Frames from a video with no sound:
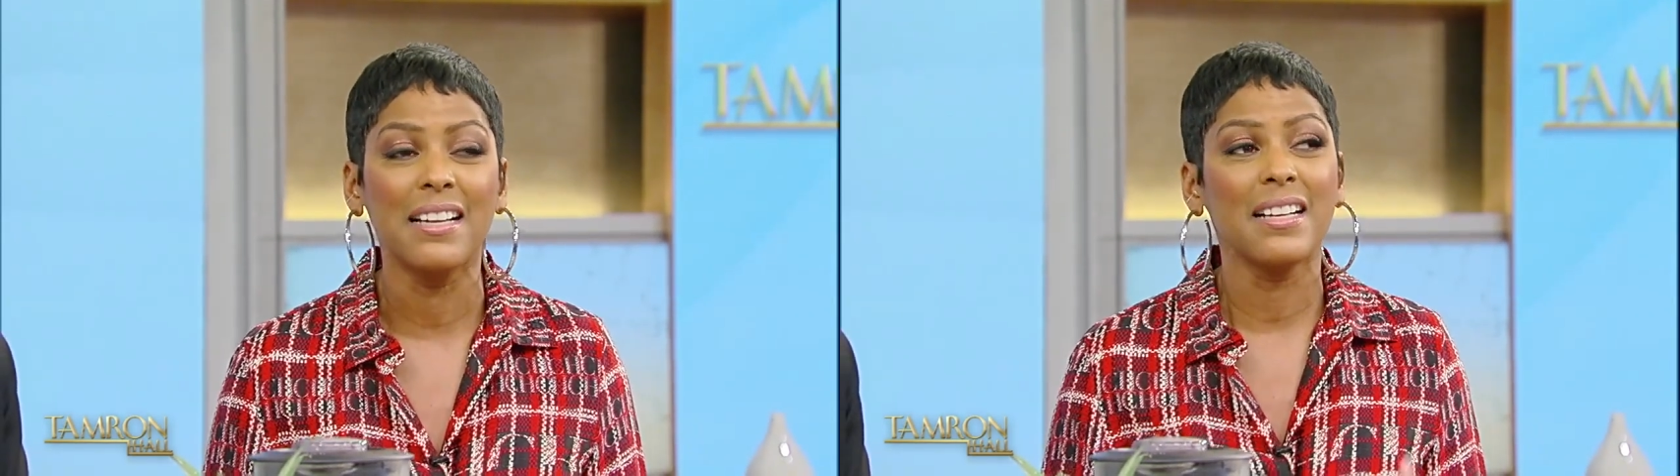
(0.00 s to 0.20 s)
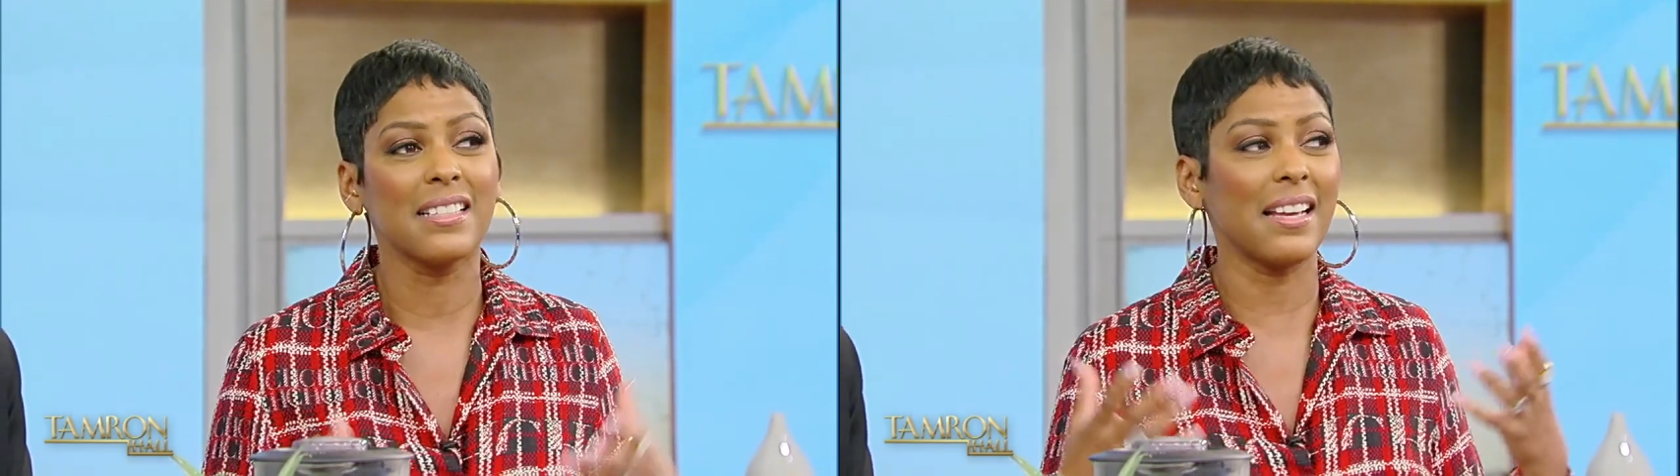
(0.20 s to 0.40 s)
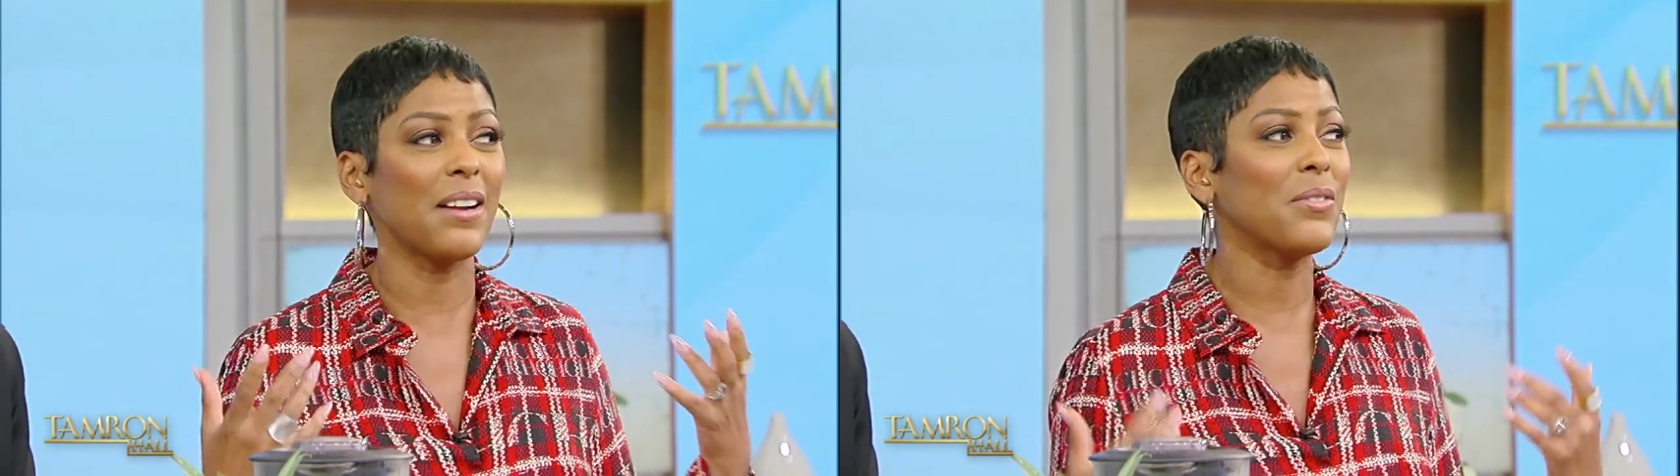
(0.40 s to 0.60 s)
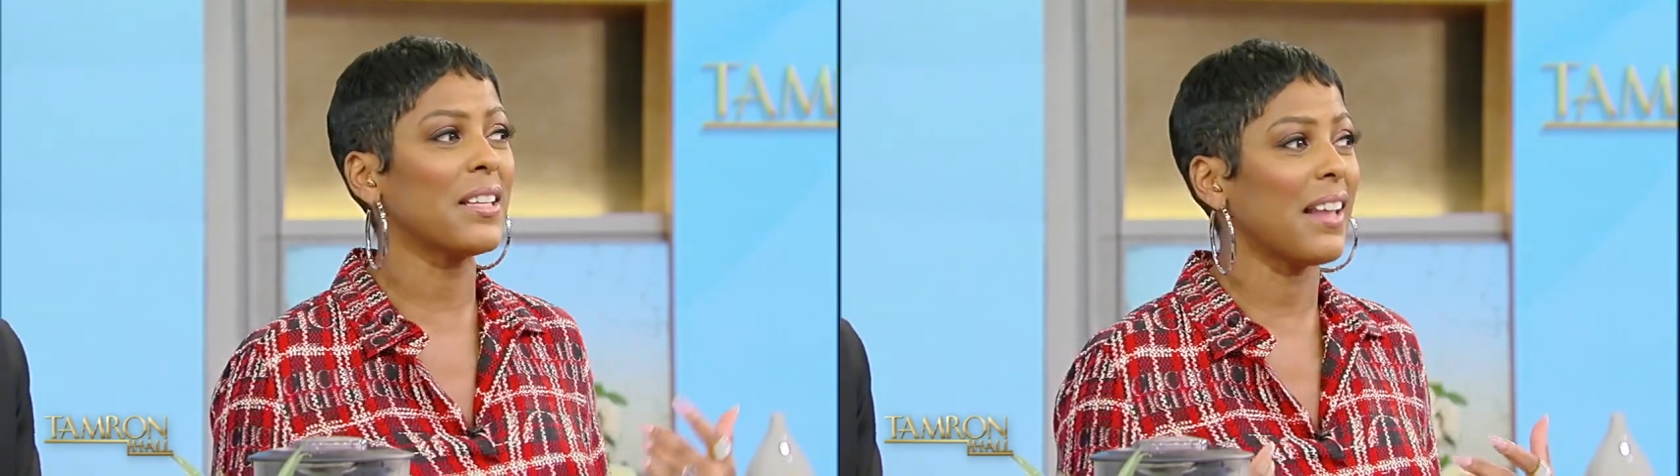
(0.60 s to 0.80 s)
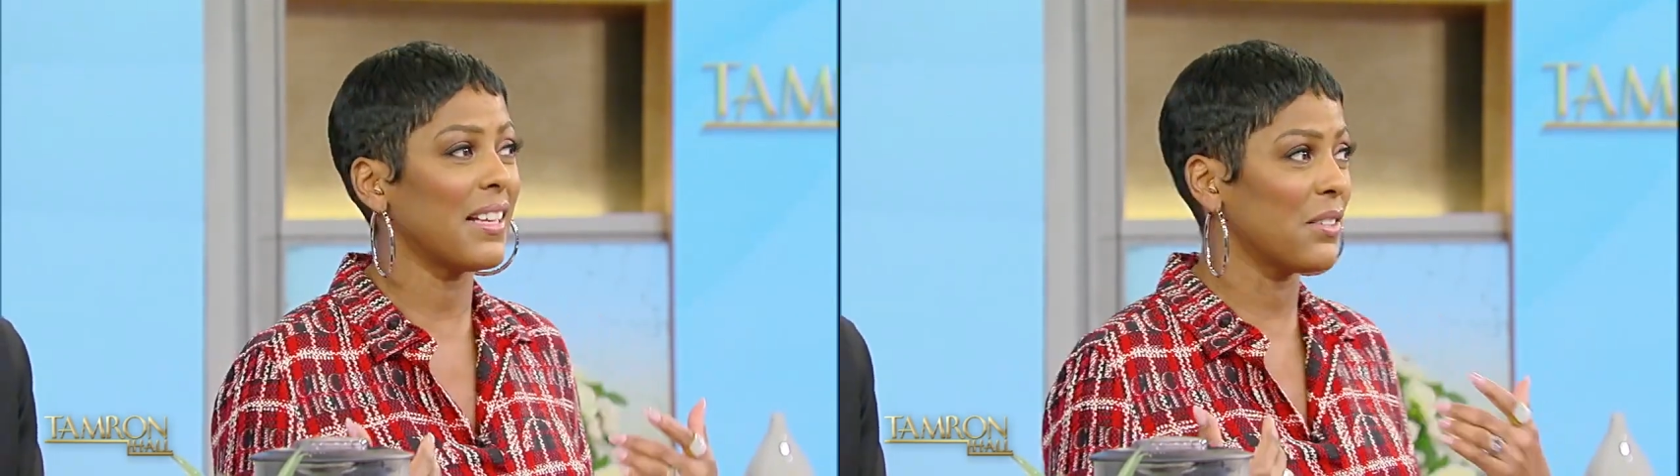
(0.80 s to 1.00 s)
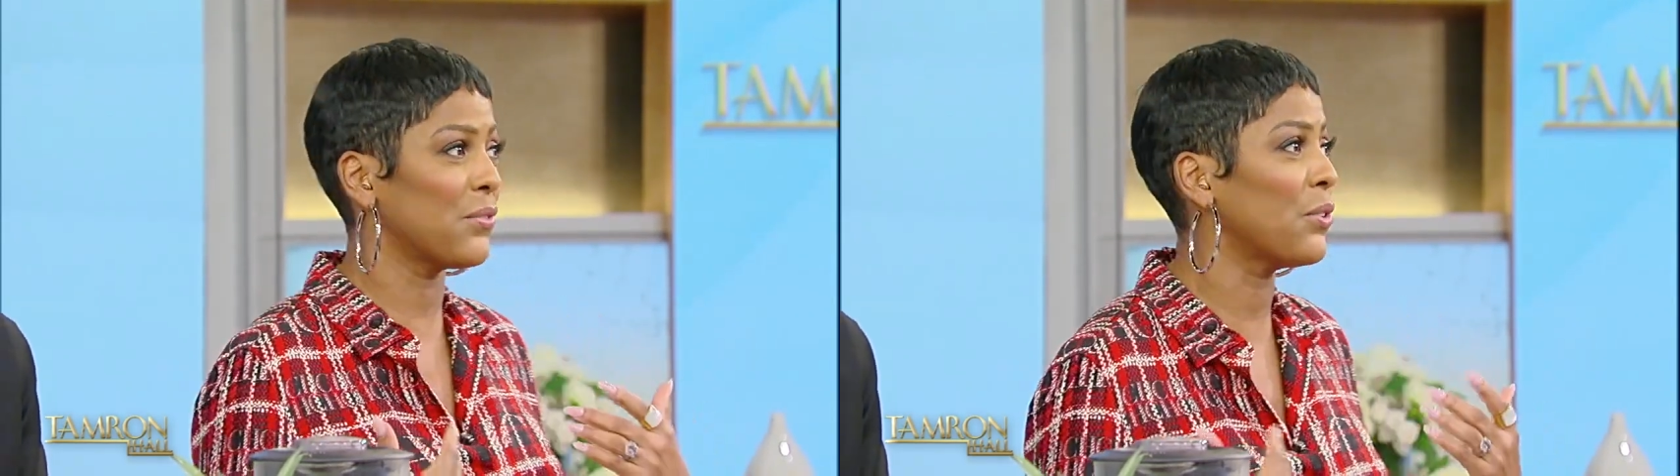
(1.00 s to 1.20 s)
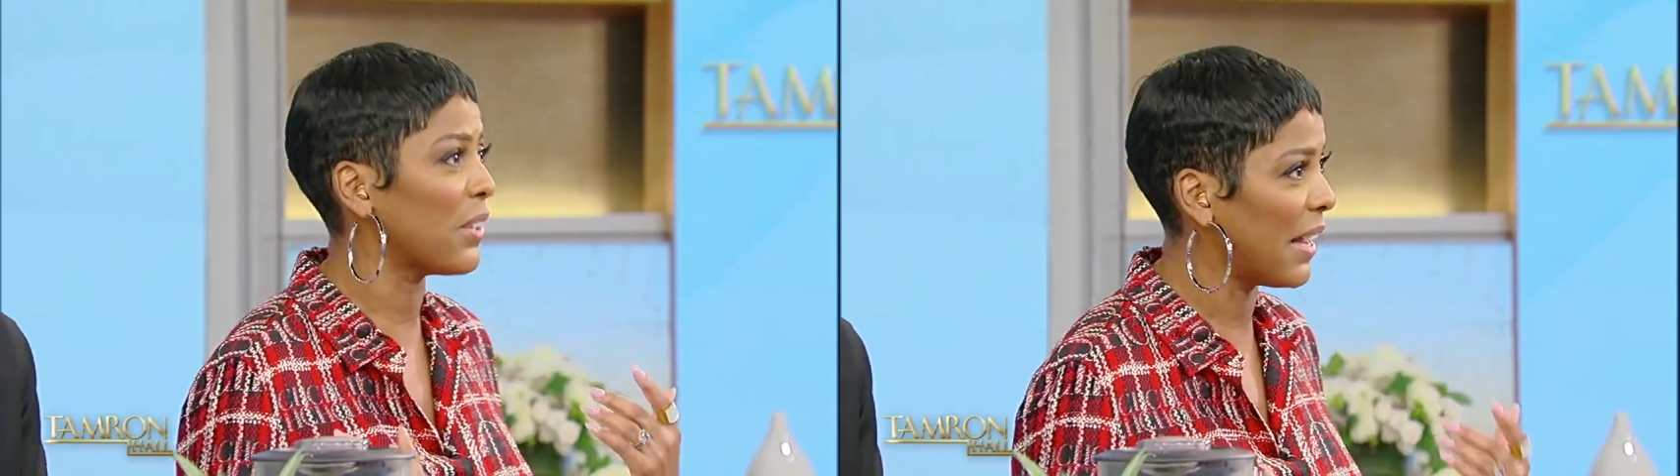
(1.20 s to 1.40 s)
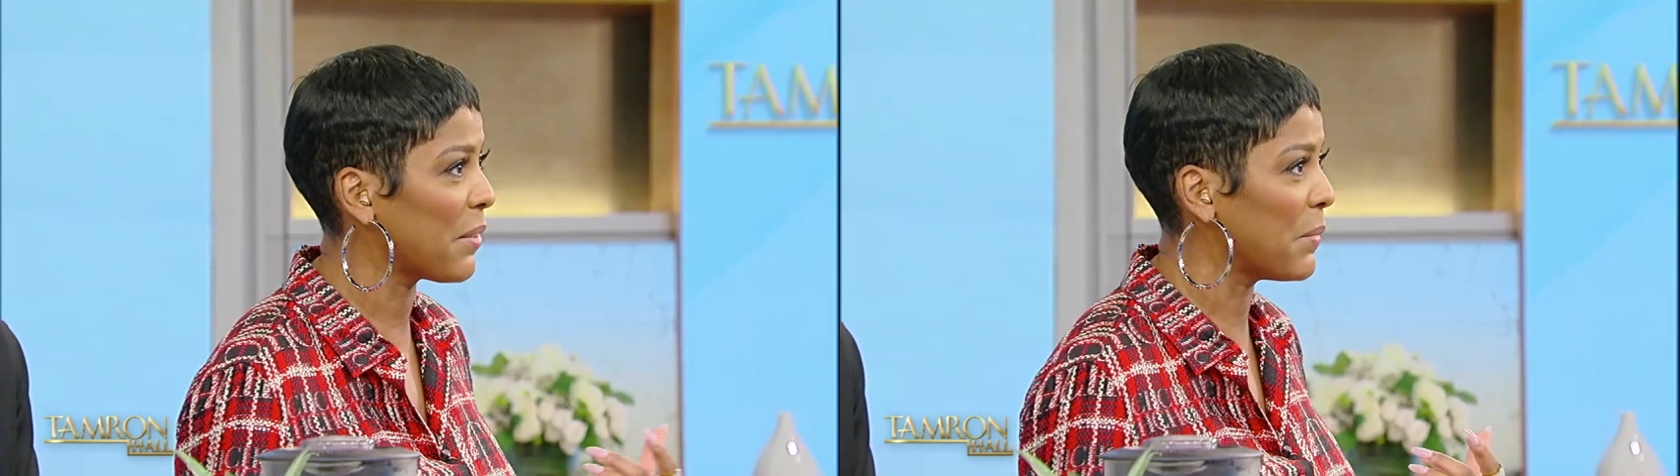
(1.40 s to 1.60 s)
Because I realize if you're
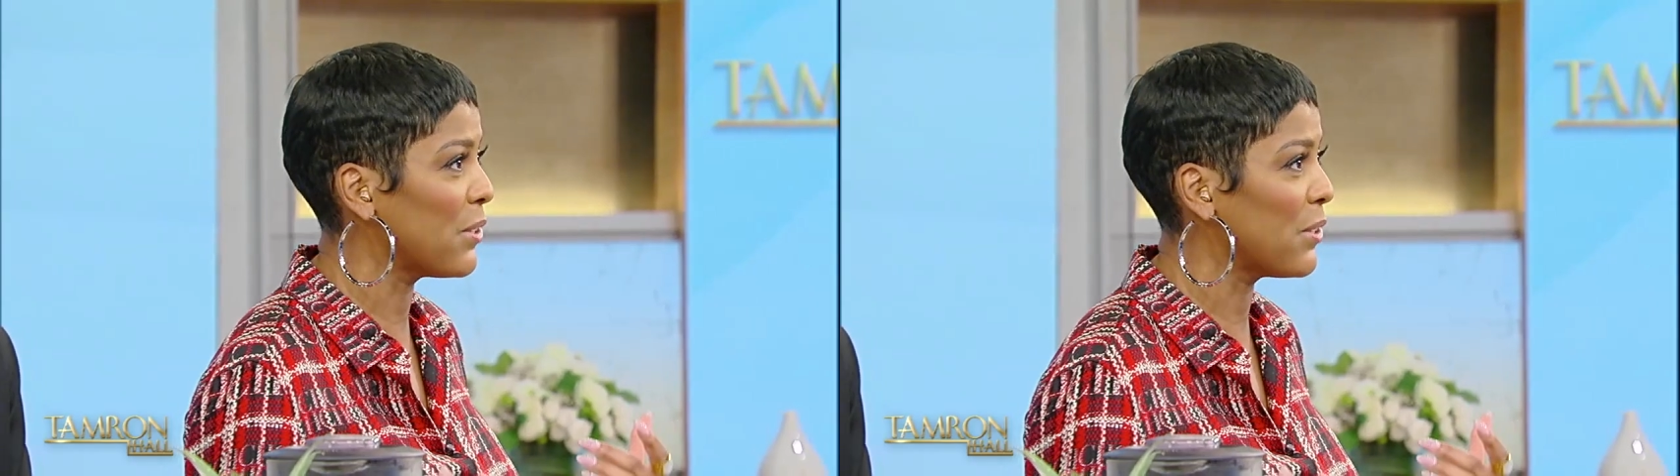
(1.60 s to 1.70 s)
like me,